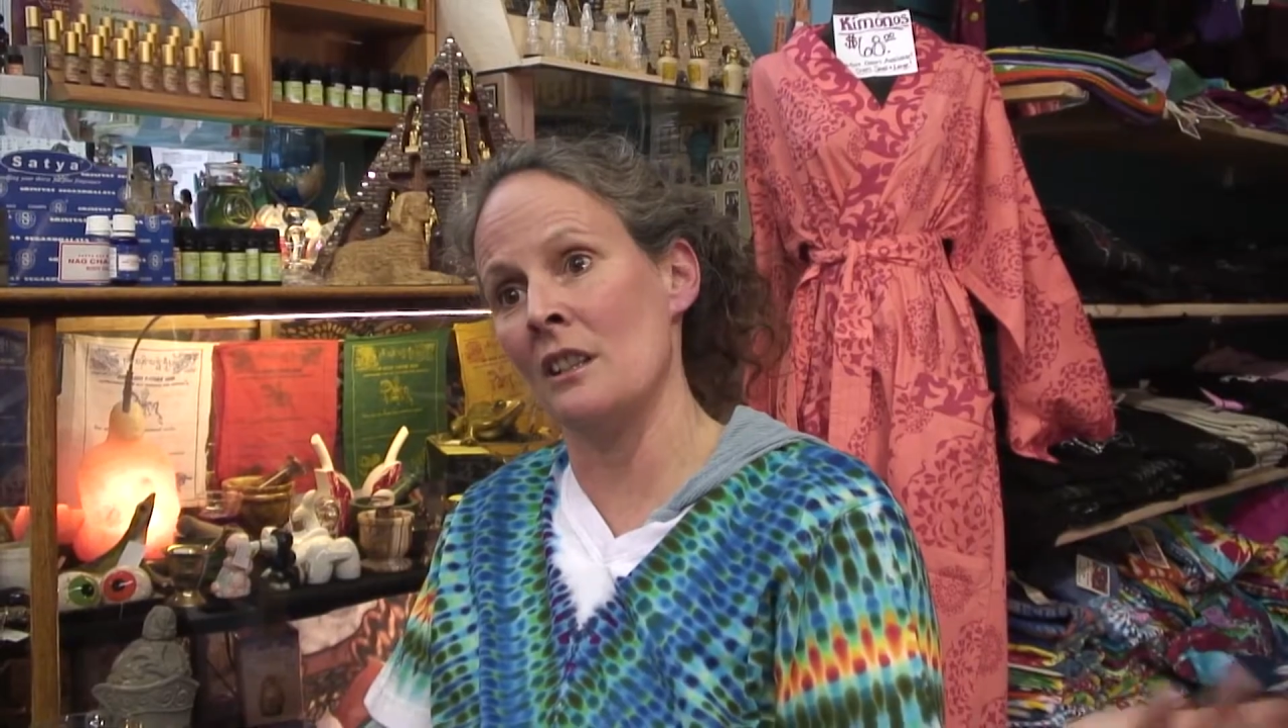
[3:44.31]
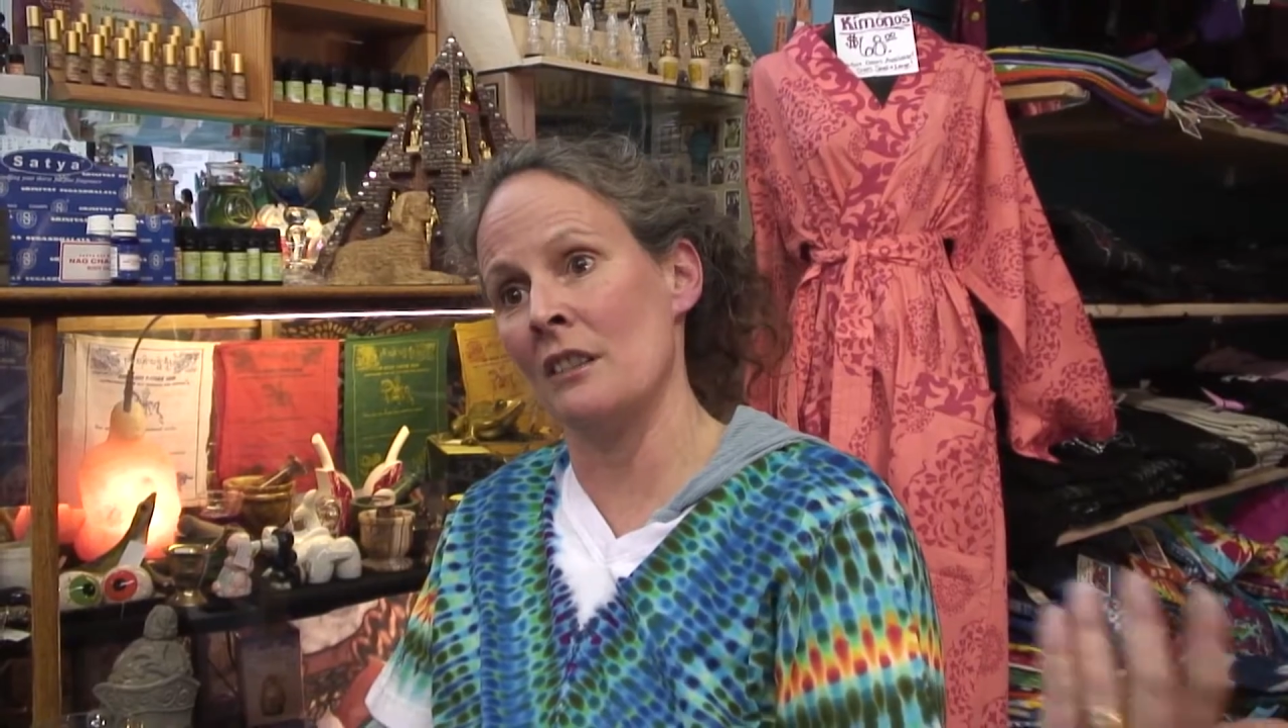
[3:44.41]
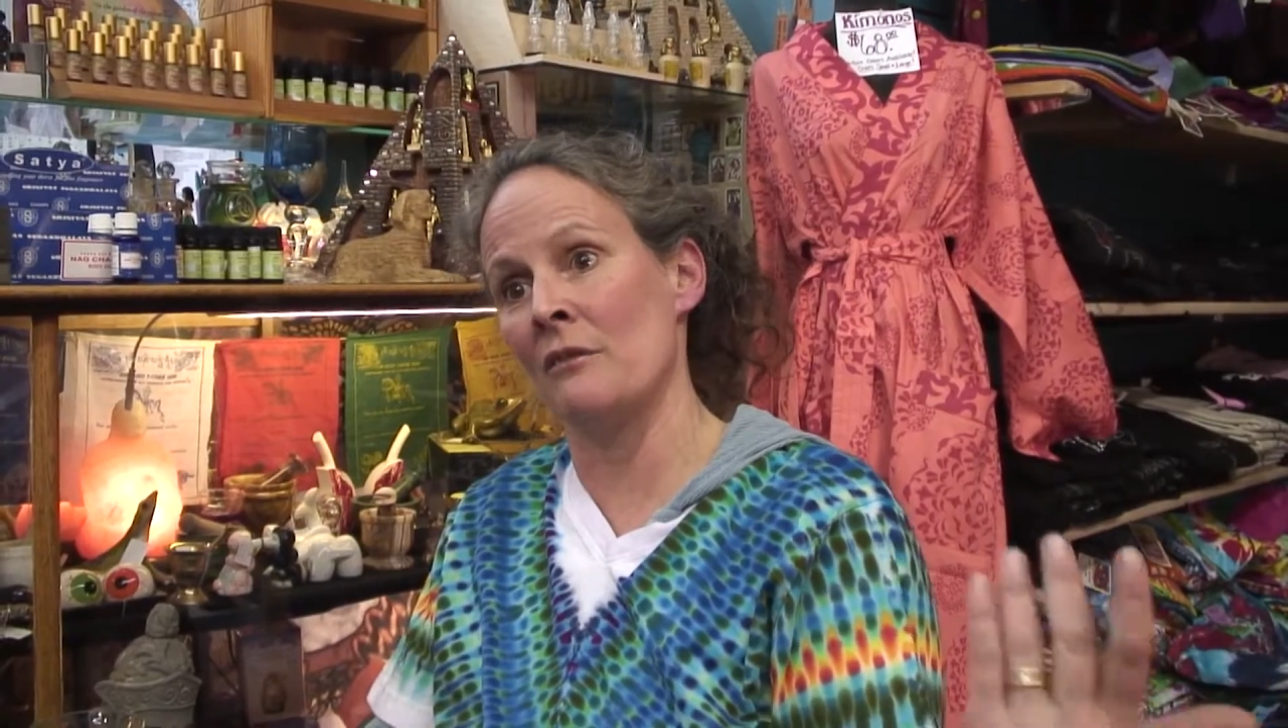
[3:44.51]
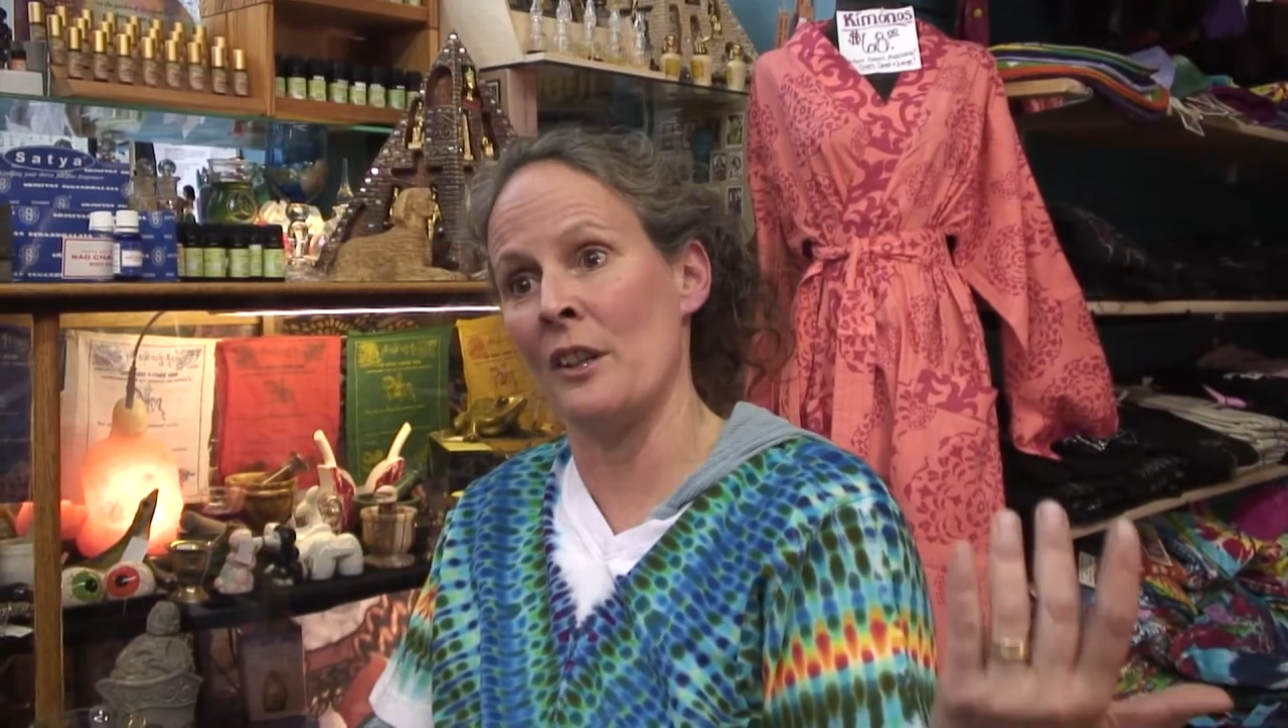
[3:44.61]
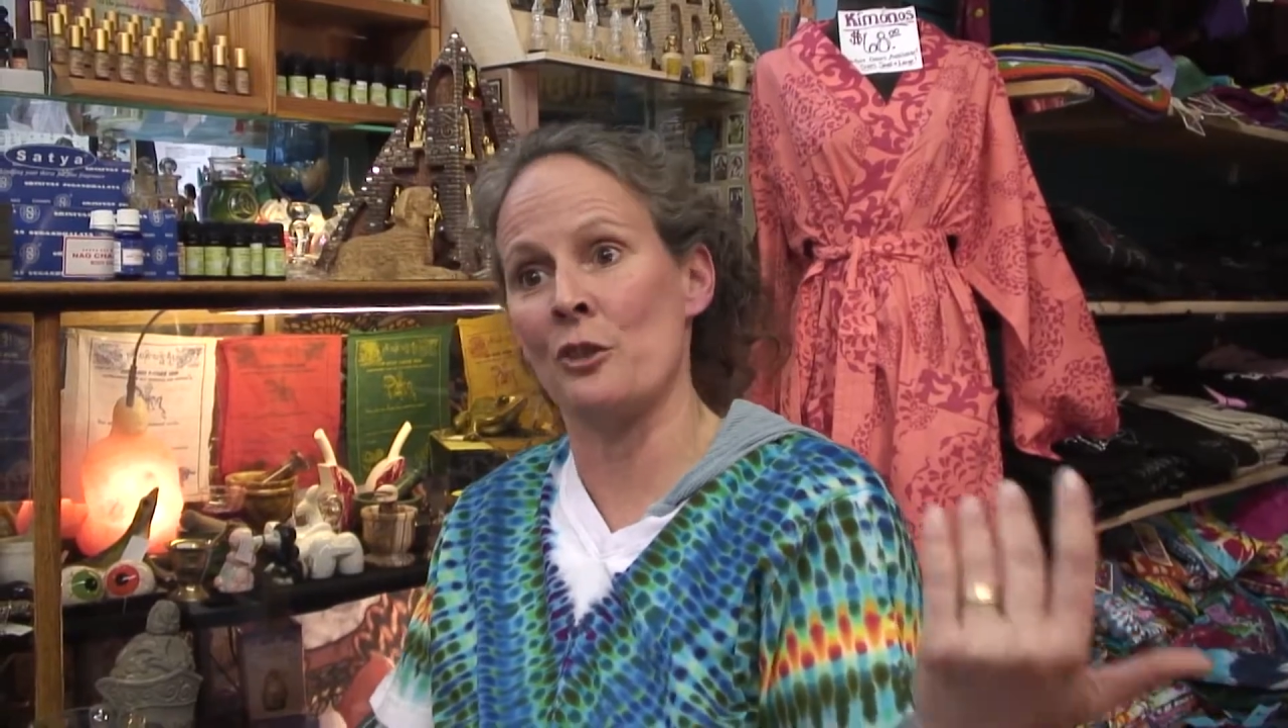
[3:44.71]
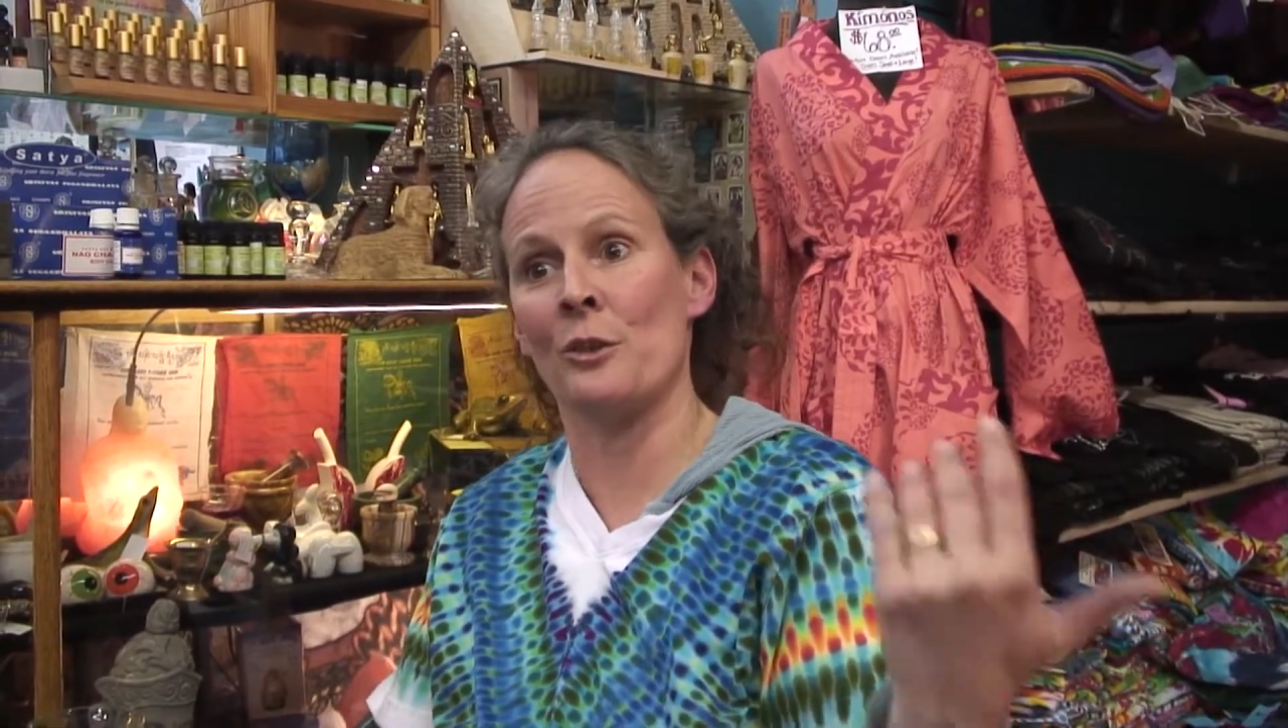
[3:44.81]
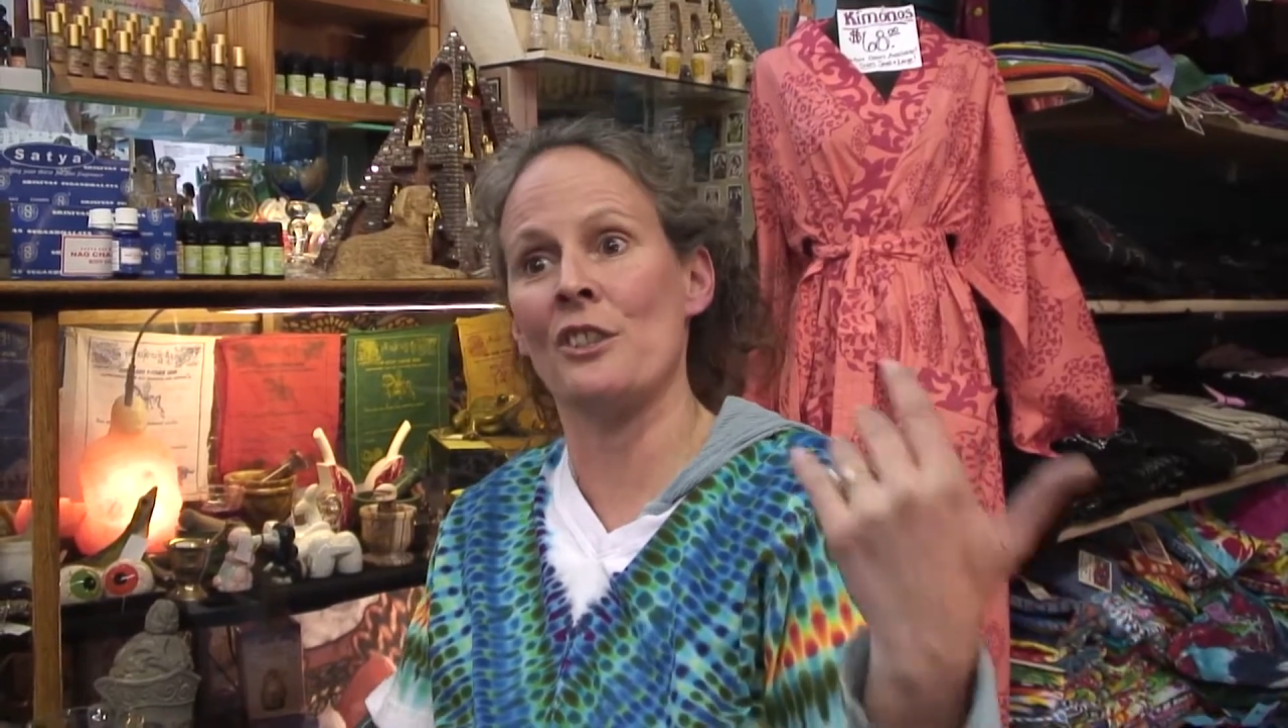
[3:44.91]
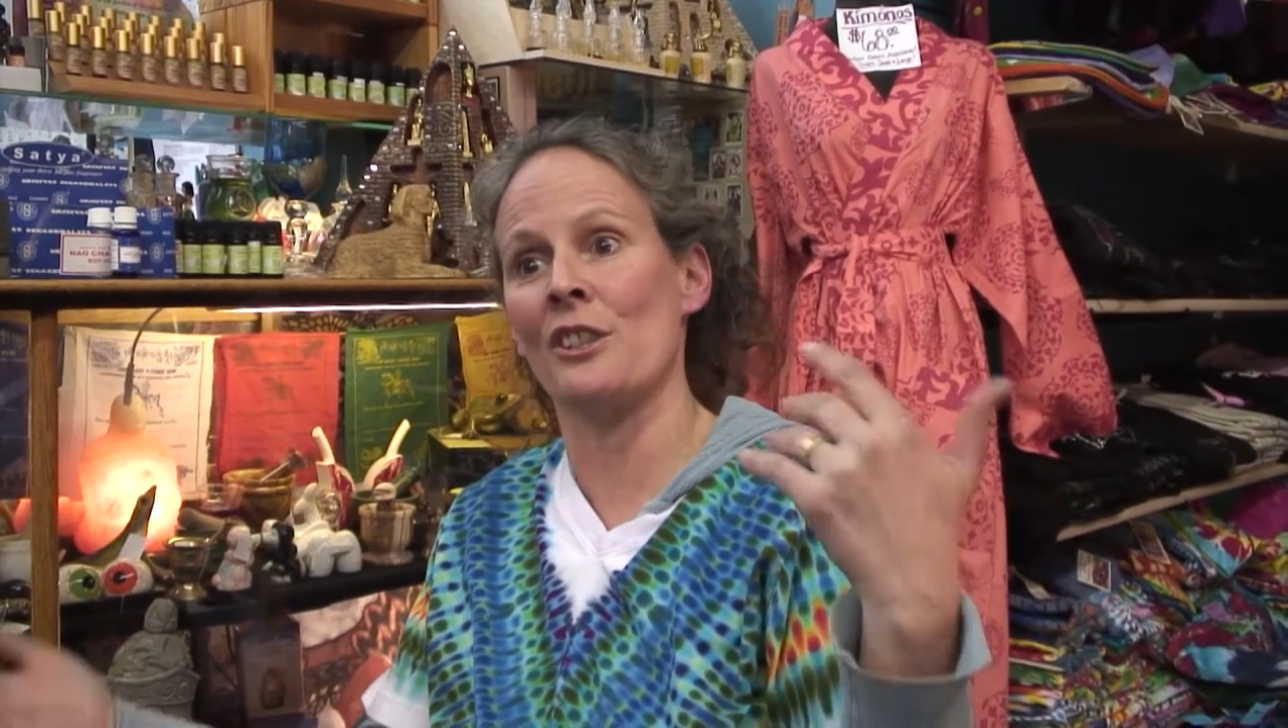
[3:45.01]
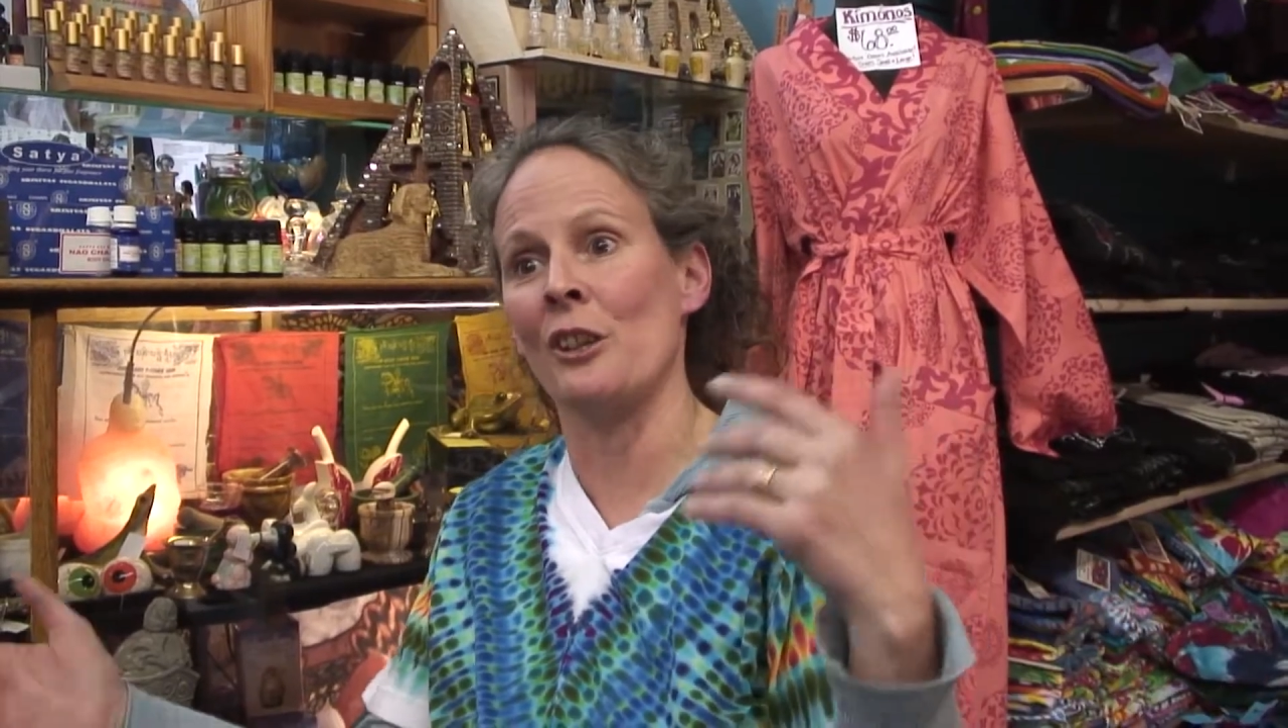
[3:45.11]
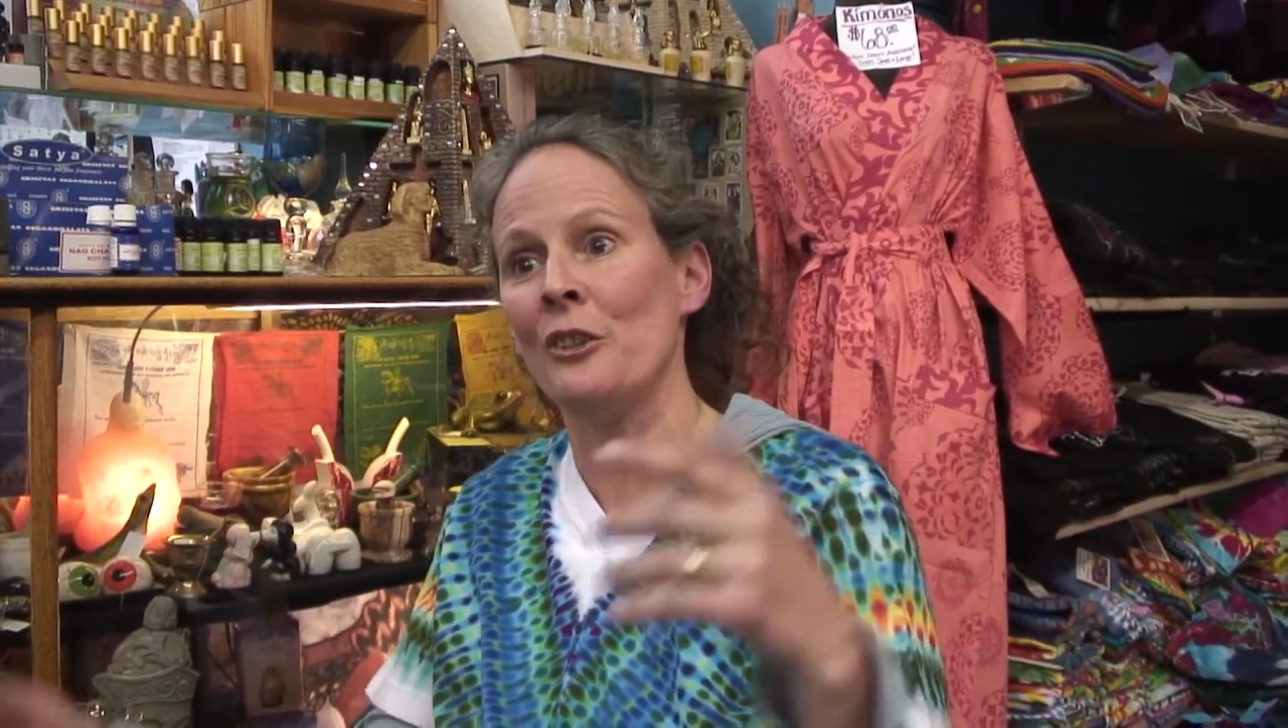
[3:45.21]

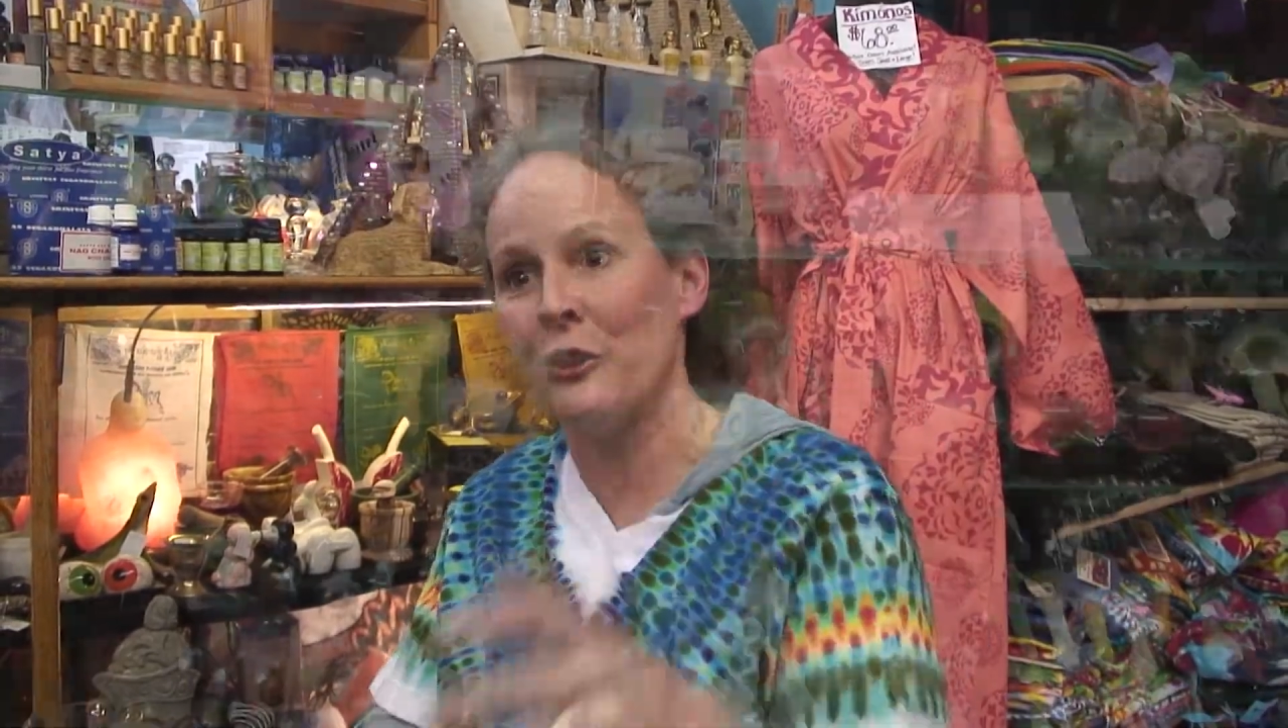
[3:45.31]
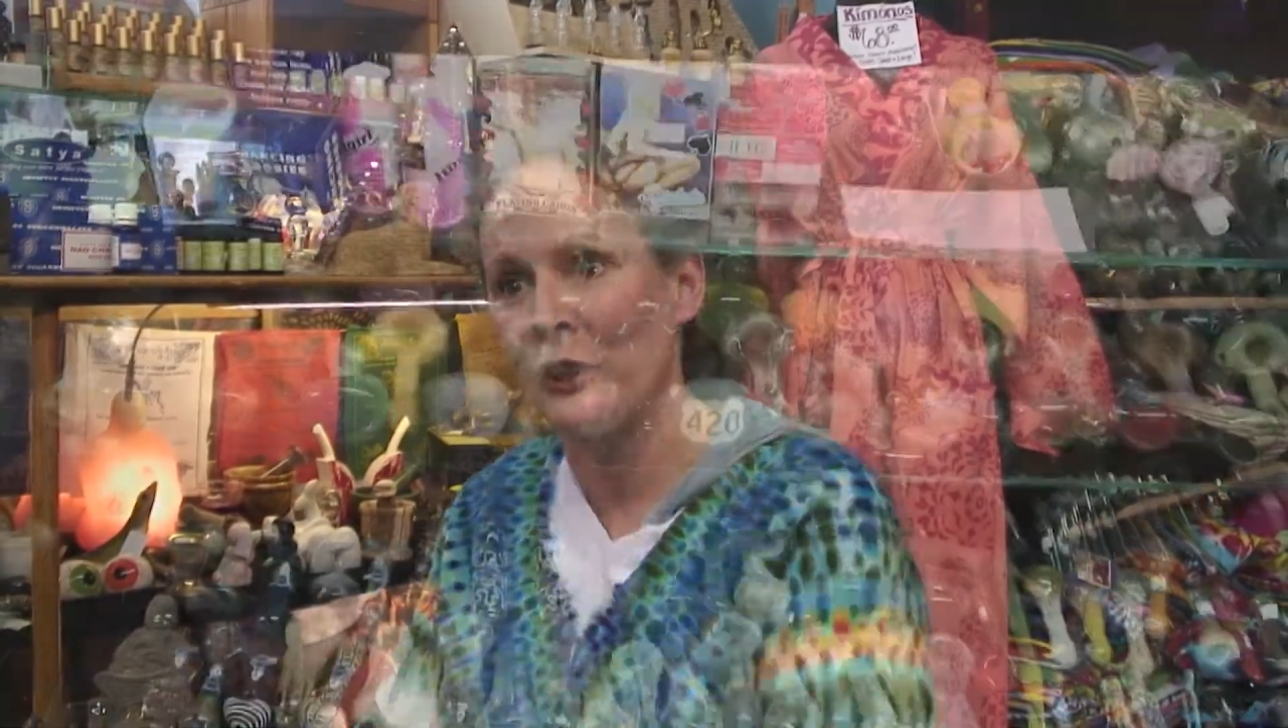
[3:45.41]
adventurous adult,